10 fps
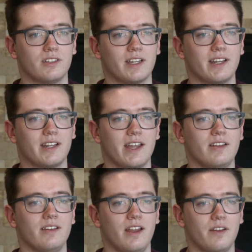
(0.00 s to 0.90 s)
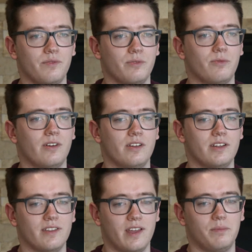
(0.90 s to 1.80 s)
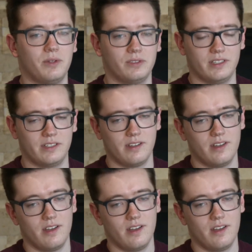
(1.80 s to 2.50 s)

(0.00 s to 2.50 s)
to kind of hate everyone in that building.